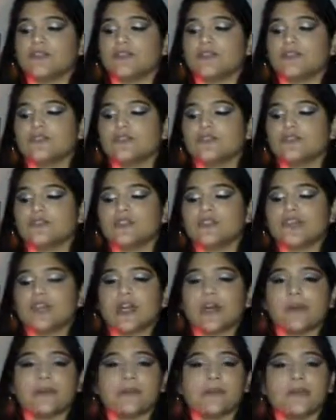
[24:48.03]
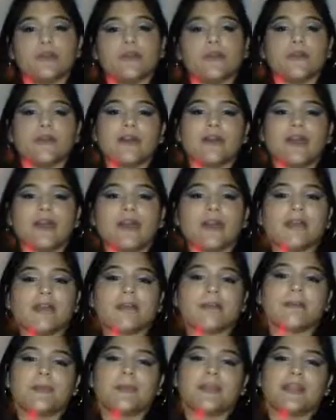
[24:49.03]
to not be okay.
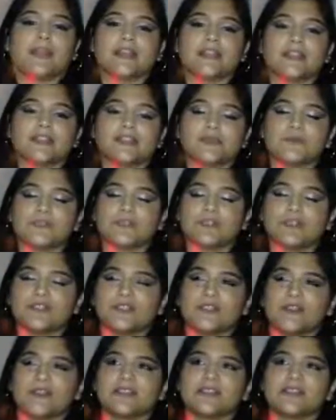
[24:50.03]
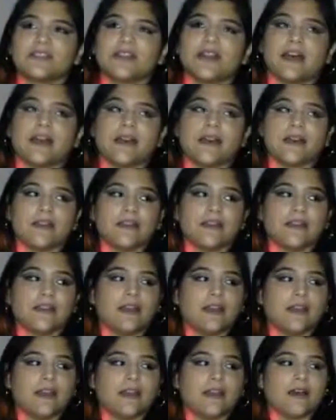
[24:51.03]
I just want to stress
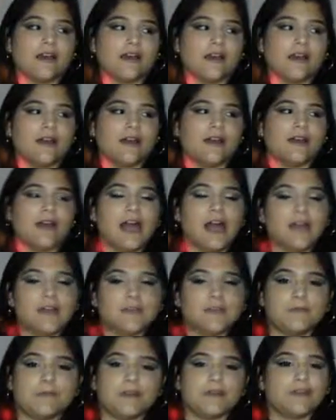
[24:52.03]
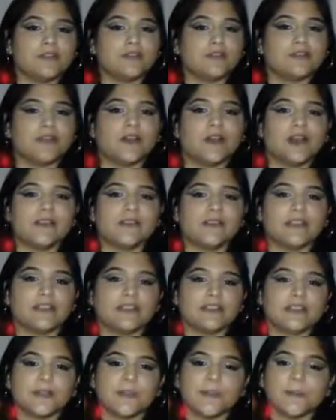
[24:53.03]
that. I've been also having little
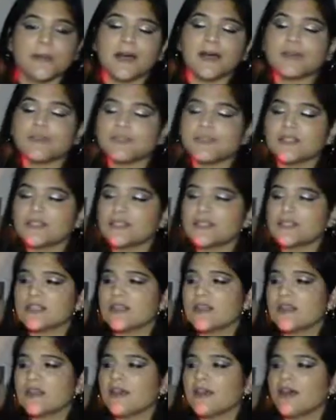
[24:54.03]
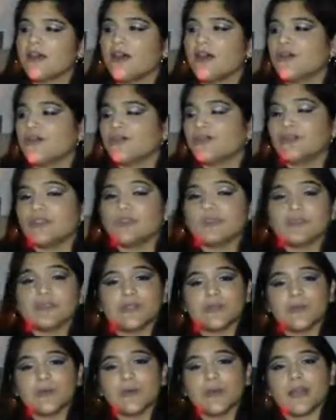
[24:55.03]
bouts of,
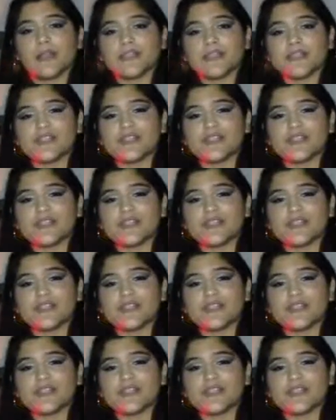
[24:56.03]
depression,